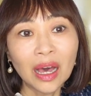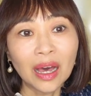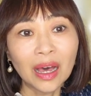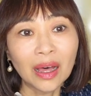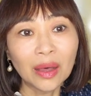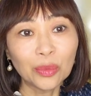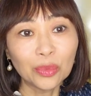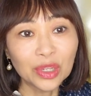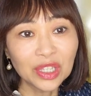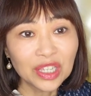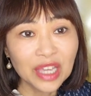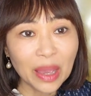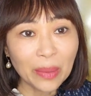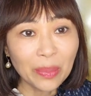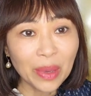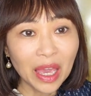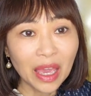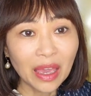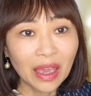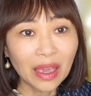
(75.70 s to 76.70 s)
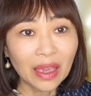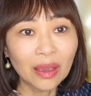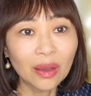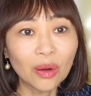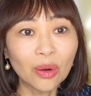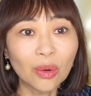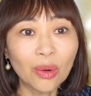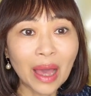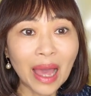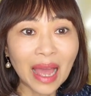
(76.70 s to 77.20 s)
WeChat Pay
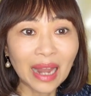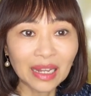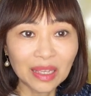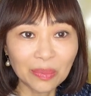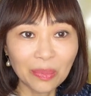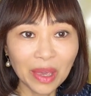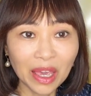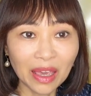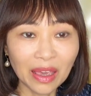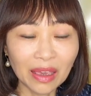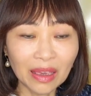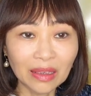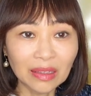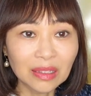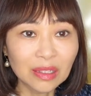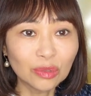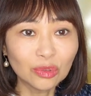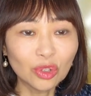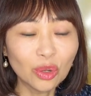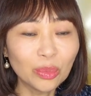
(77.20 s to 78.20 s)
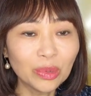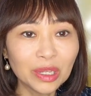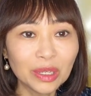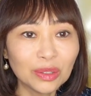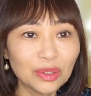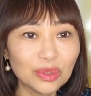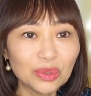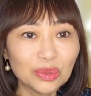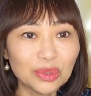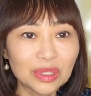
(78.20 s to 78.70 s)
or Alipay, so nobody
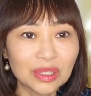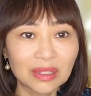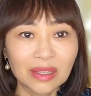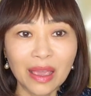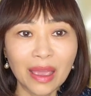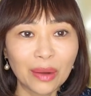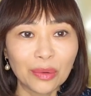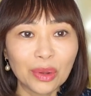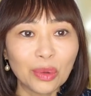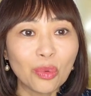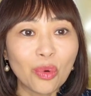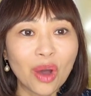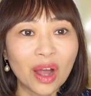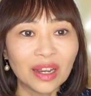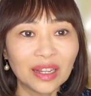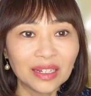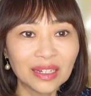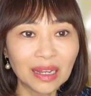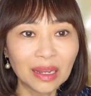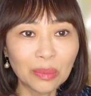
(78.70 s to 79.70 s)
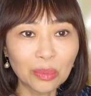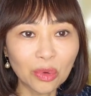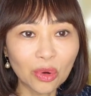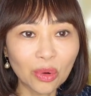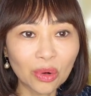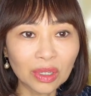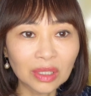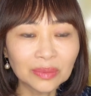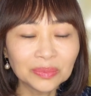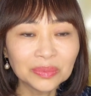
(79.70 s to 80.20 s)
uses carry wallet
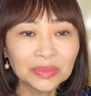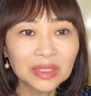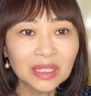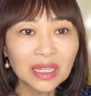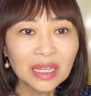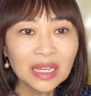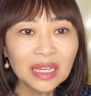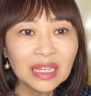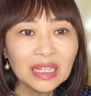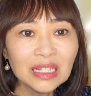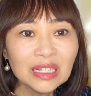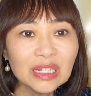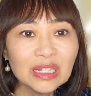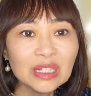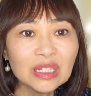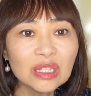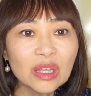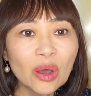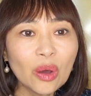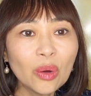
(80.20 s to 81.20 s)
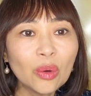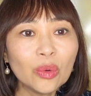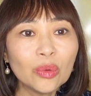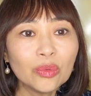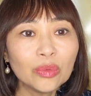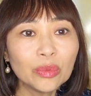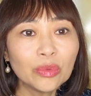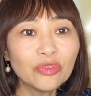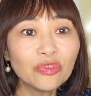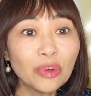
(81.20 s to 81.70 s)
anymore.
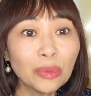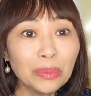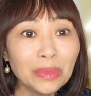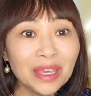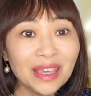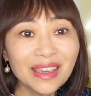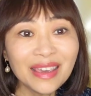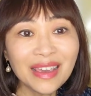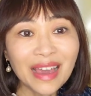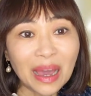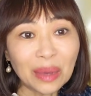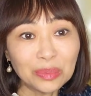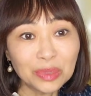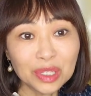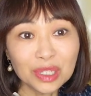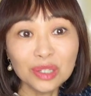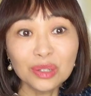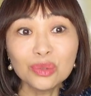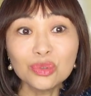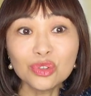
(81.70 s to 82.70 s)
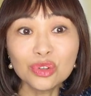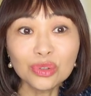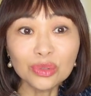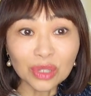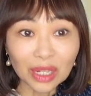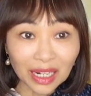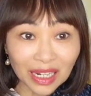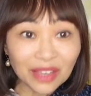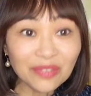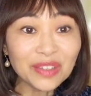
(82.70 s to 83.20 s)
So for me, I'm still
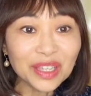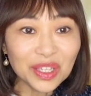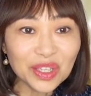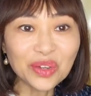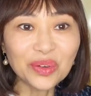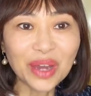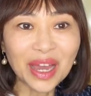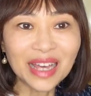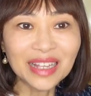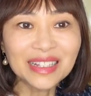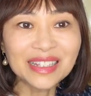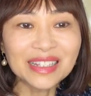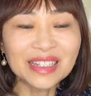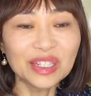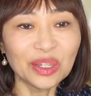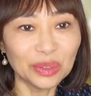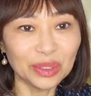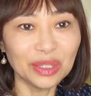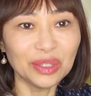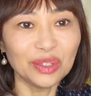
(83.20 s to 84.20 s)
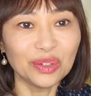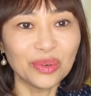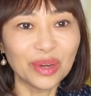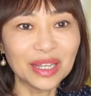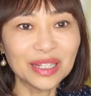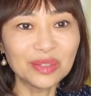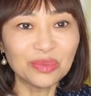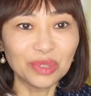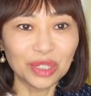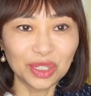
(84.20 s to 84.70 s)
living US, so in
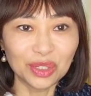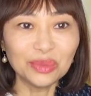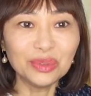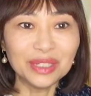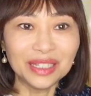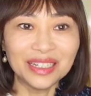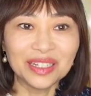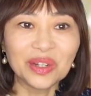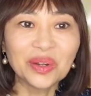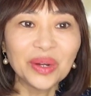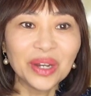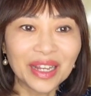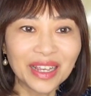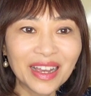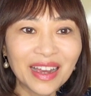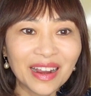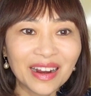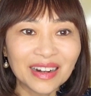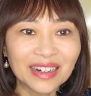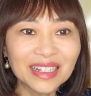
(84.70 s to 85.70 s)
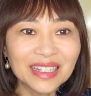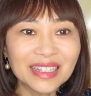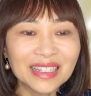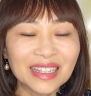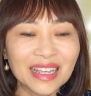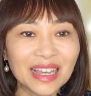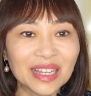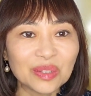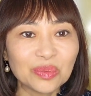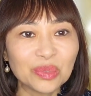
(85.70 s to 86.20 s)
US, we do need credit cards,
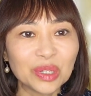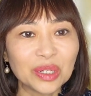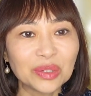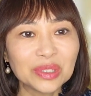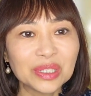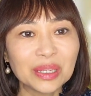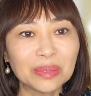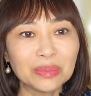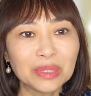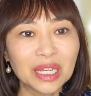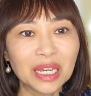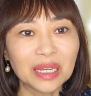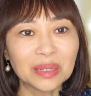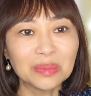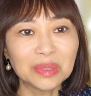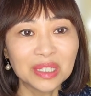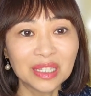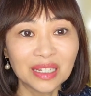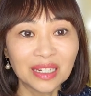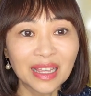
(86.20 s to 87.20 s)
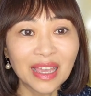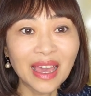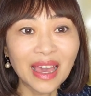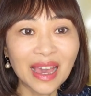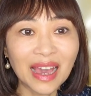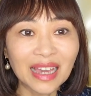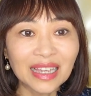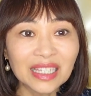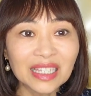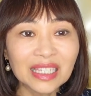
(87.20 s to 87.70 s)
as well sometimes need
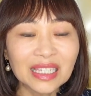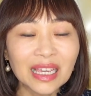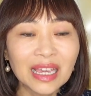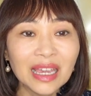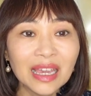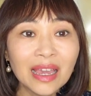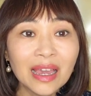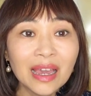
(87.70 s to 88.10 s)
cash,